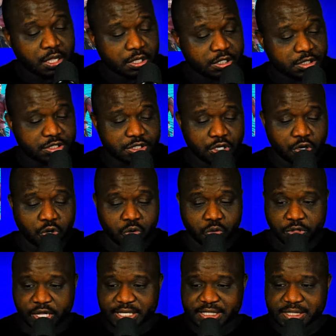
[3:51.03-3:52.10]
So
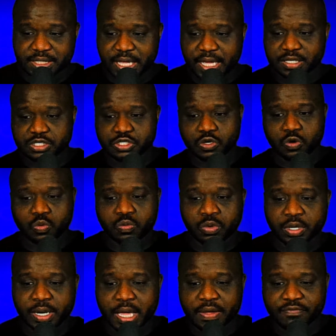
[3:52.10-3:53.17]
there's that. So
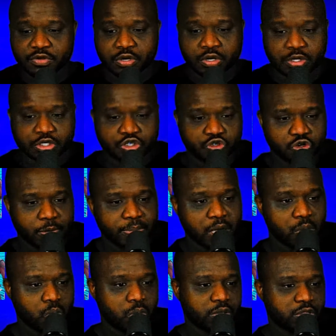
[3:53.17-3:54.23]
we're not even sure
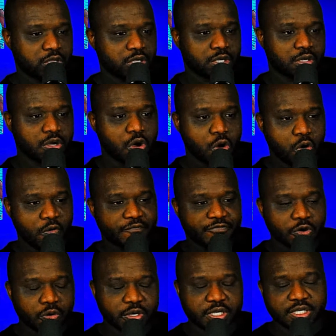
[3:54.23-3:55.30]
about what the whole
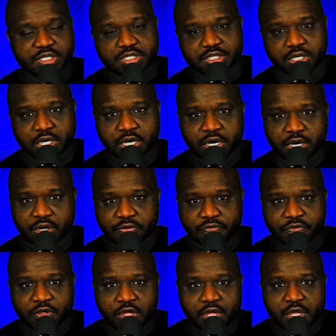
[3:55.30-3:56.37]
focus
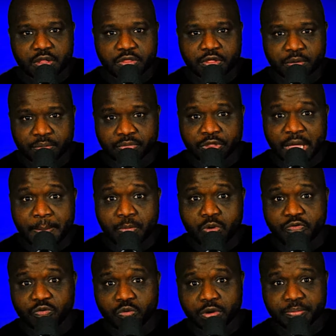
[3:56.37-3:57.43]
of that
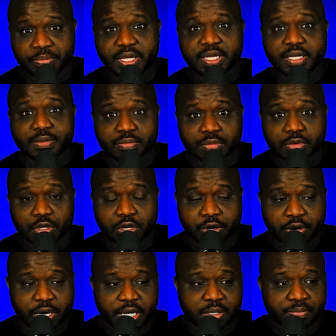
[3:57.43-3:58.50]
movie would be. All
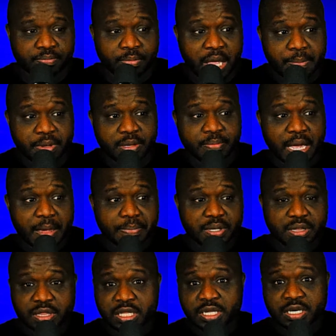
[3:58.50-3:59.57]
right. Maybe it might be
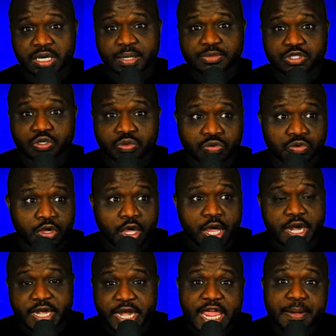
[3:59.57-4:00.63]
leading up to
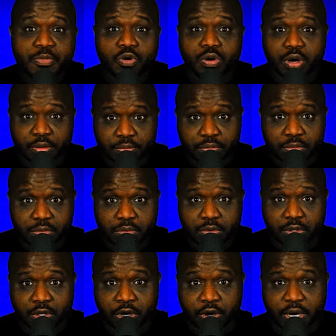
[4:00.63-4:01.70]
Namor.
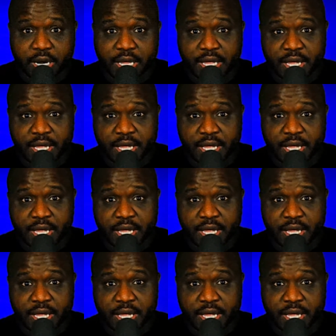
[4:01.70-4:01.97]
All right.